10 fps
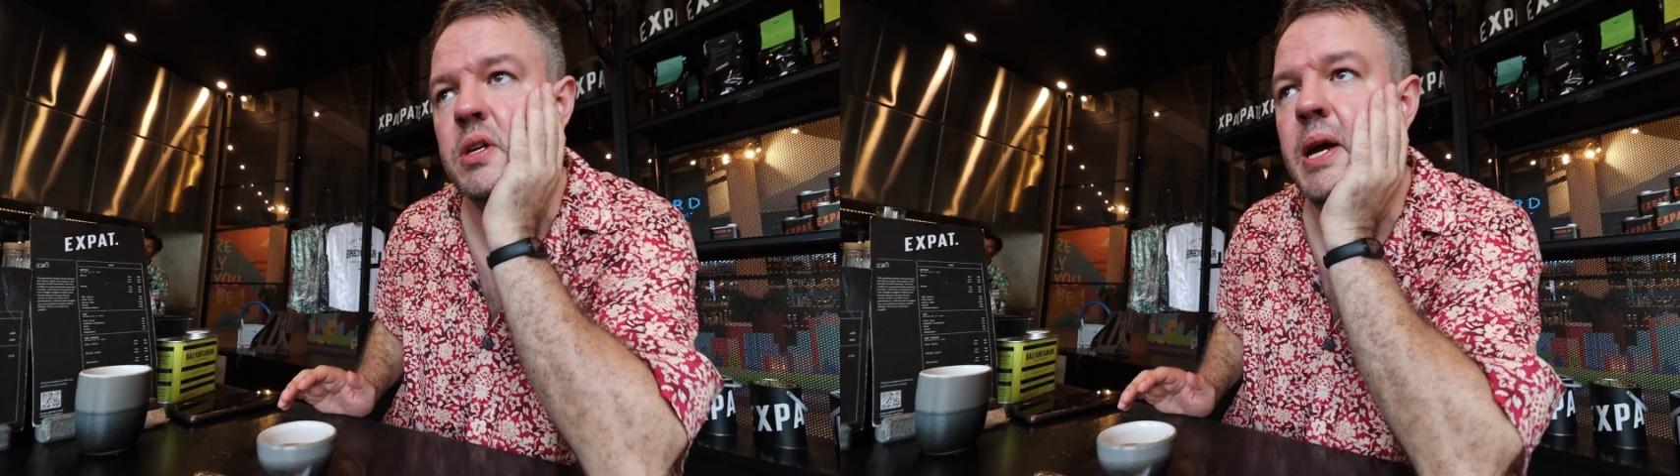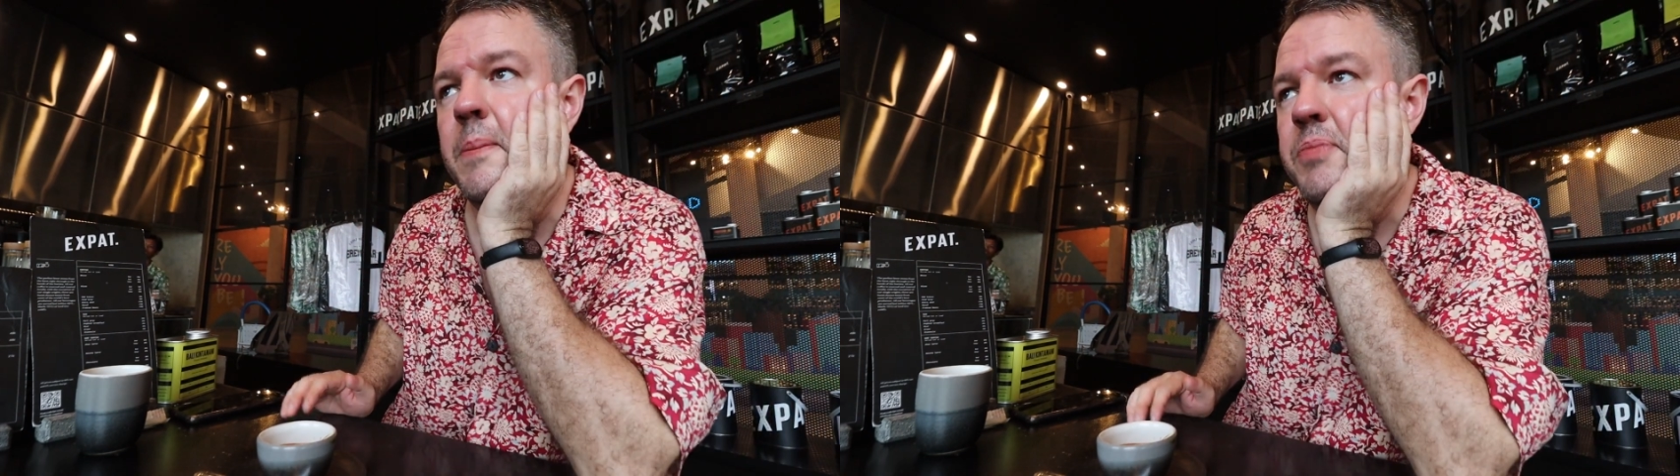
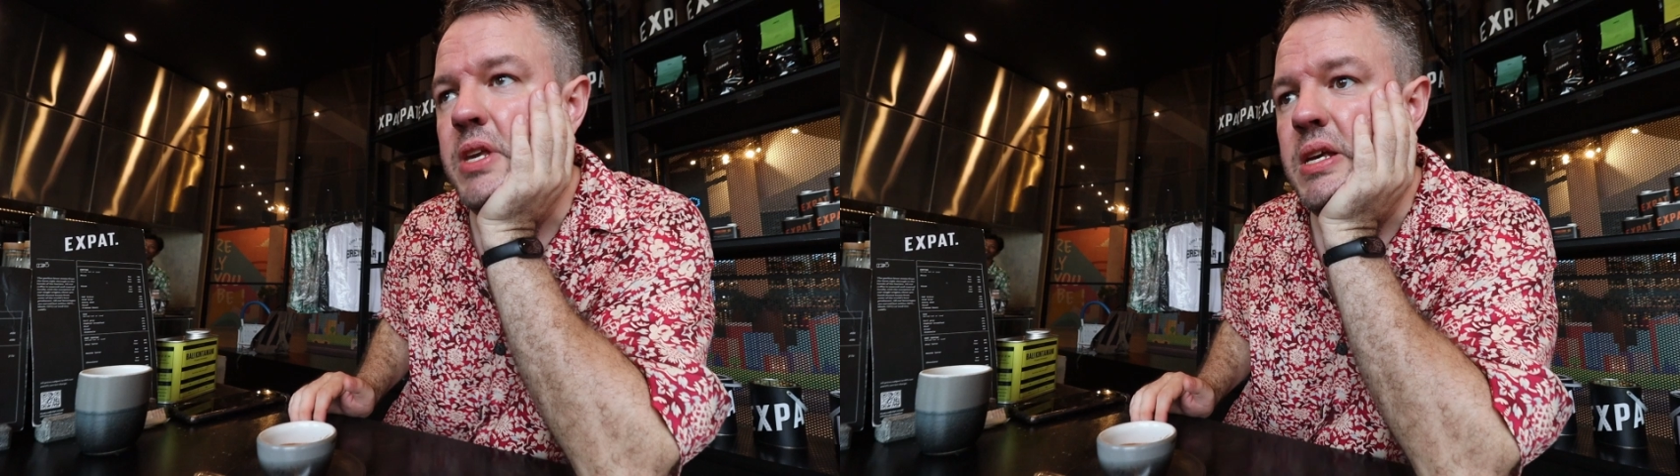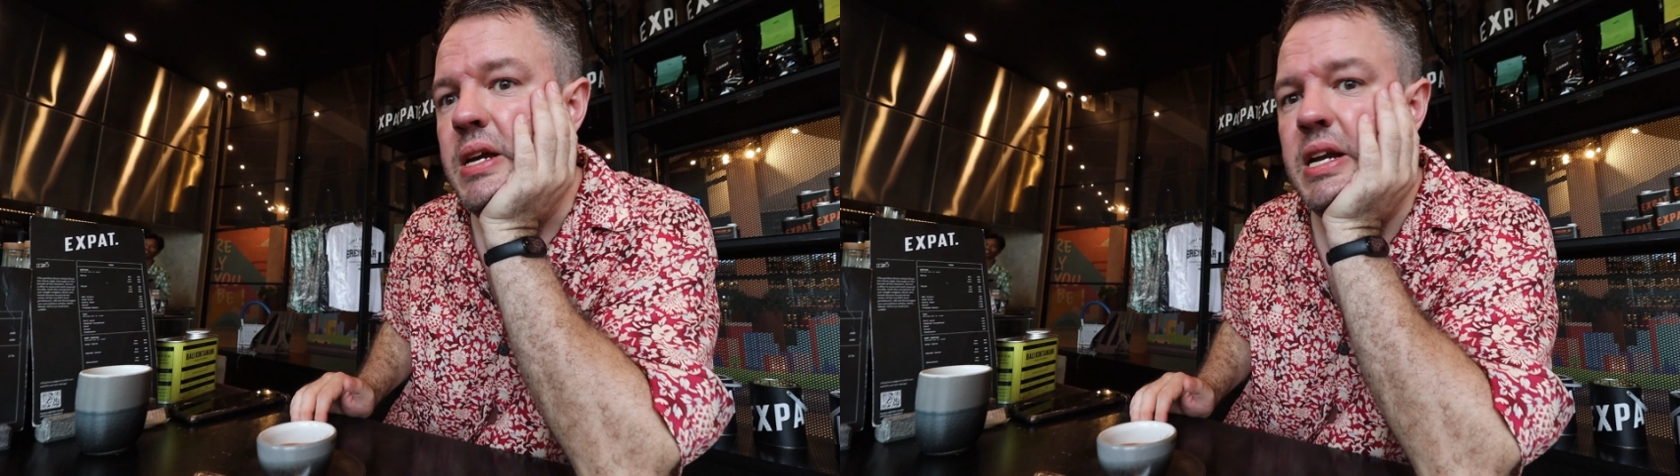yeah.
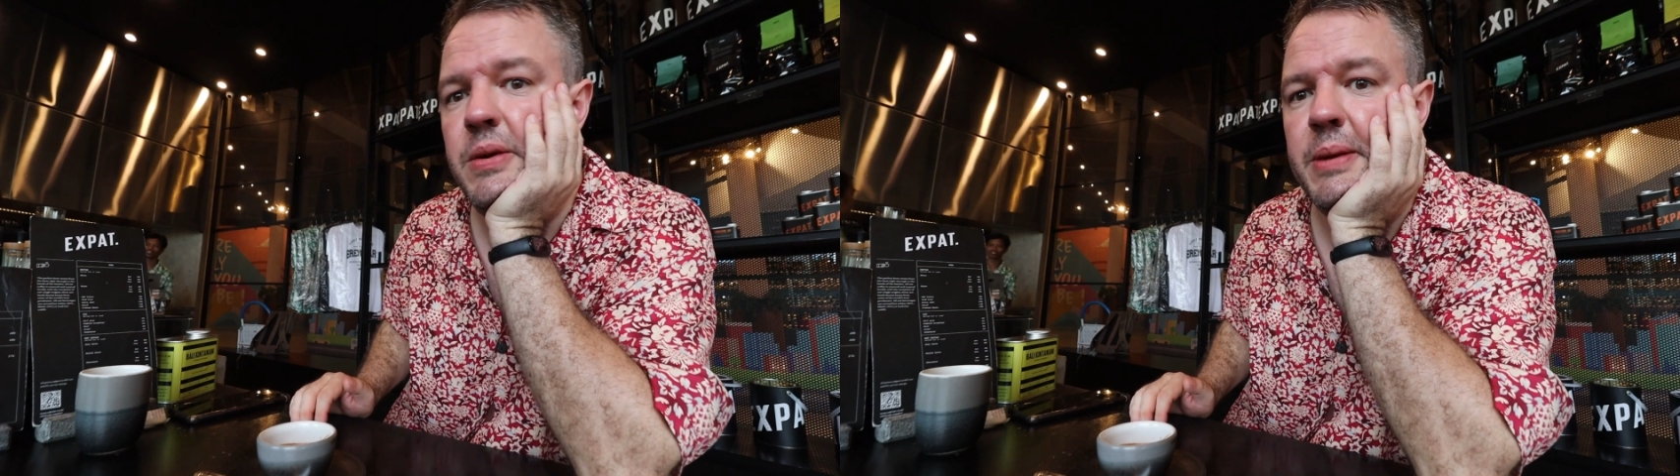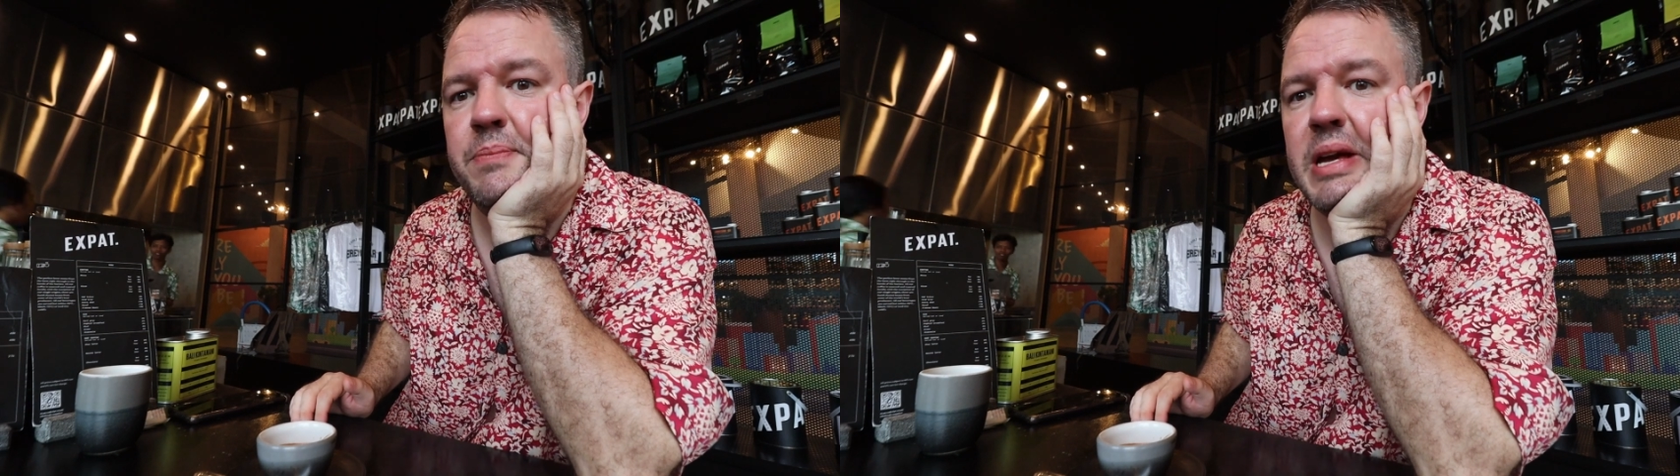
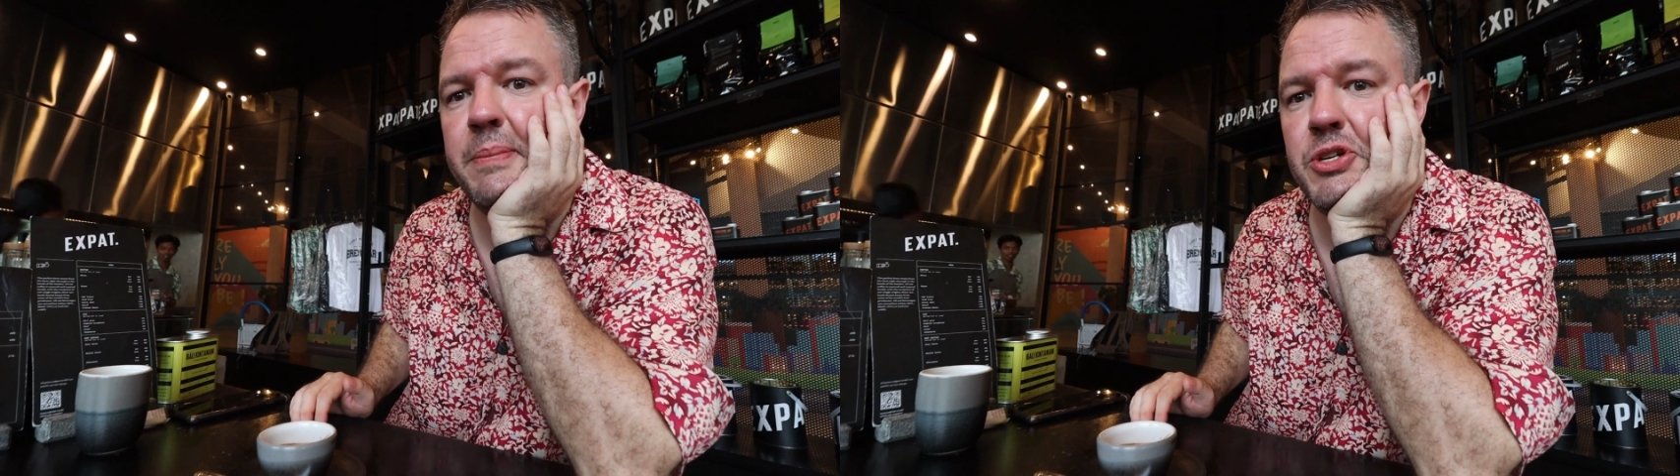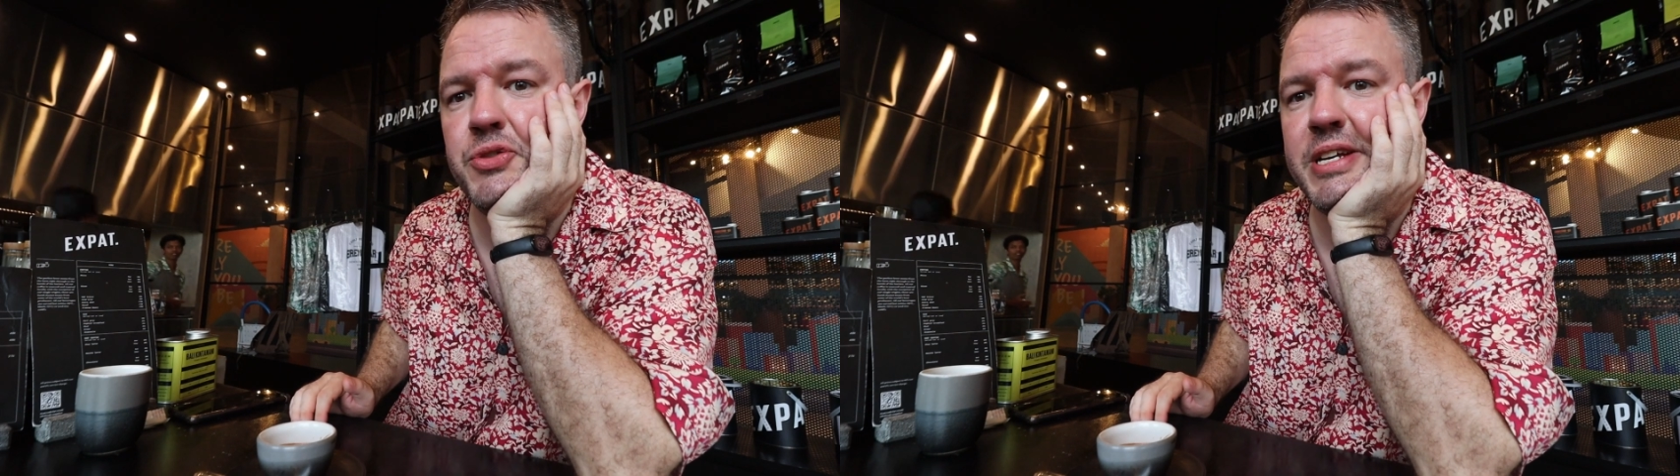Anyway,
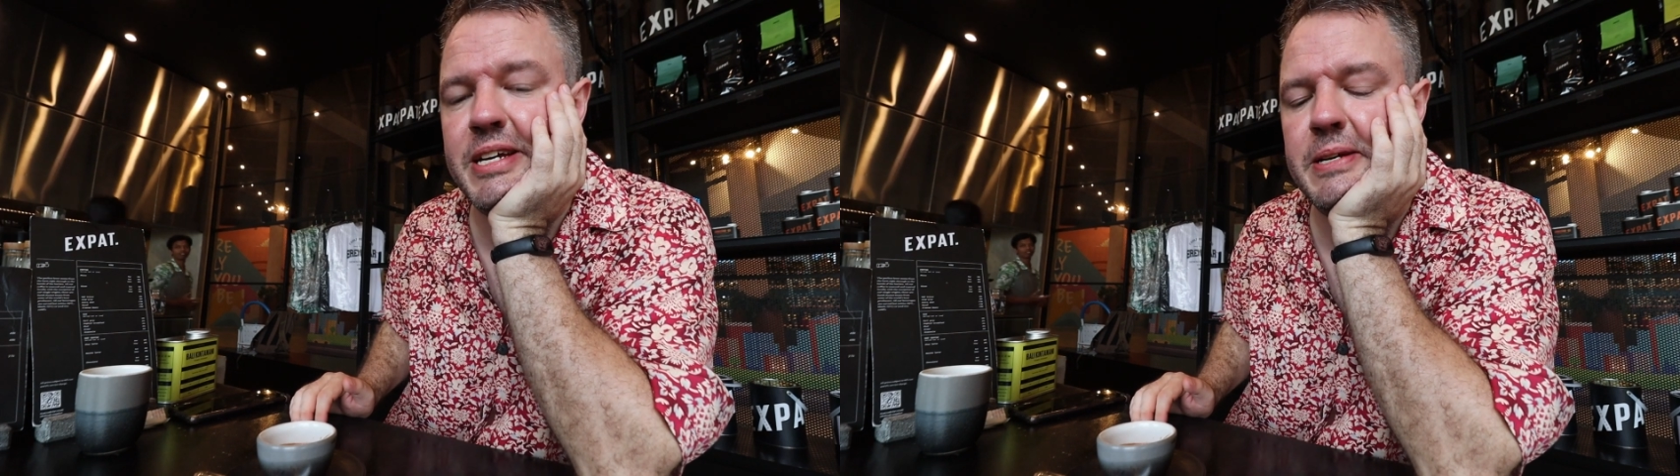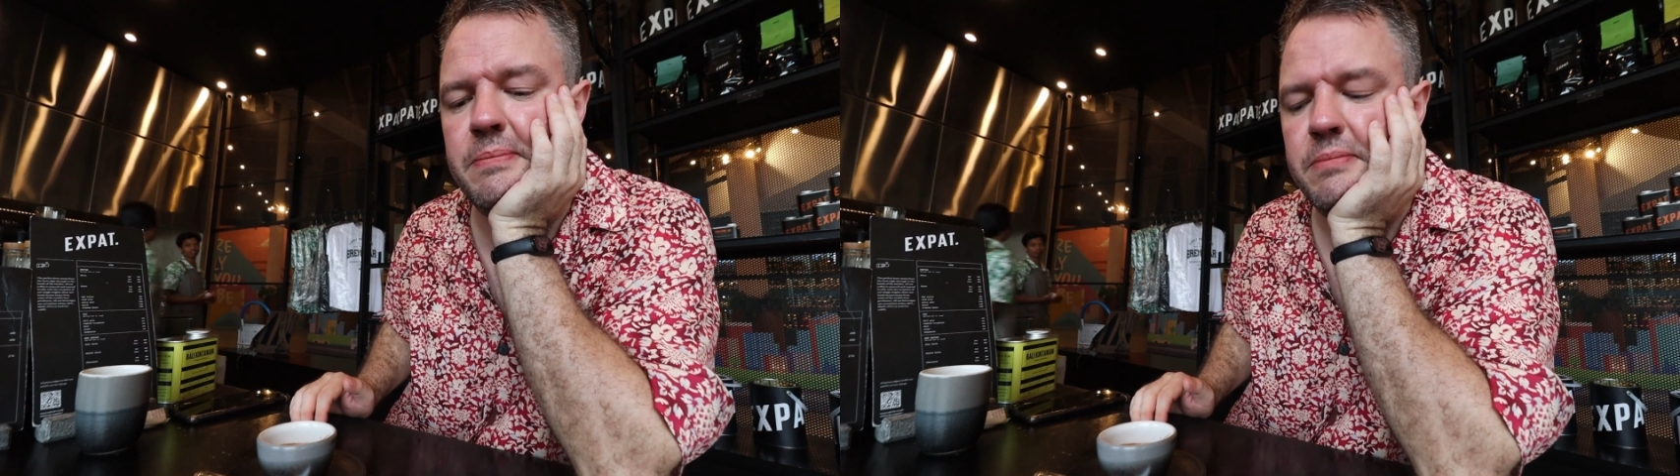happy
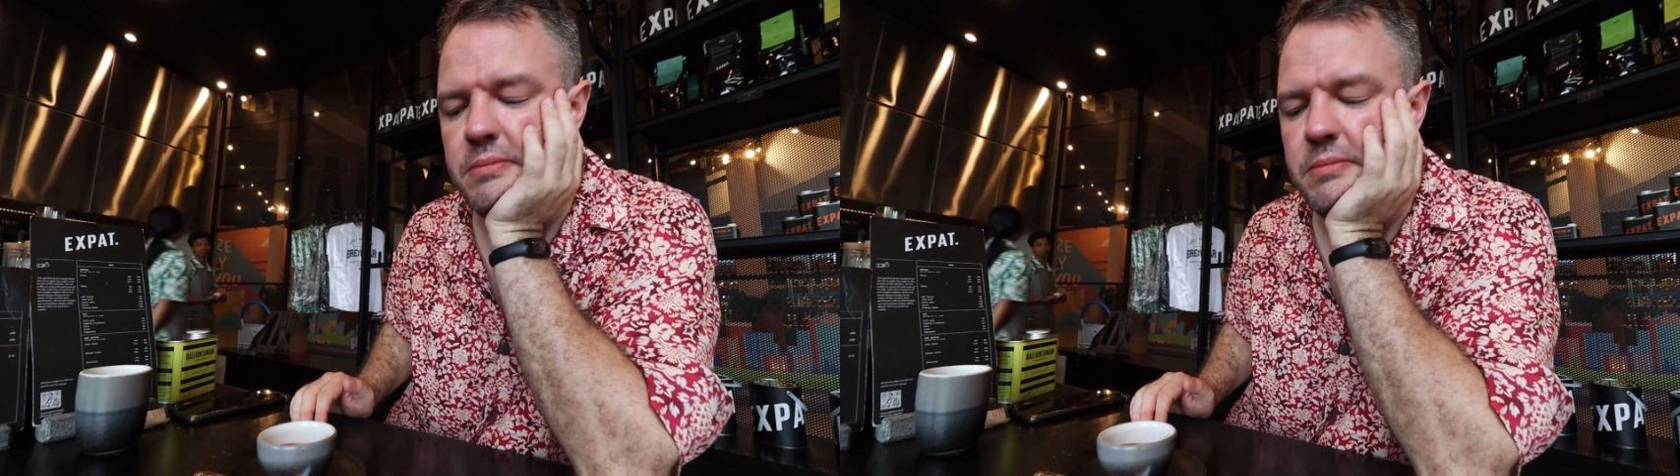drinking.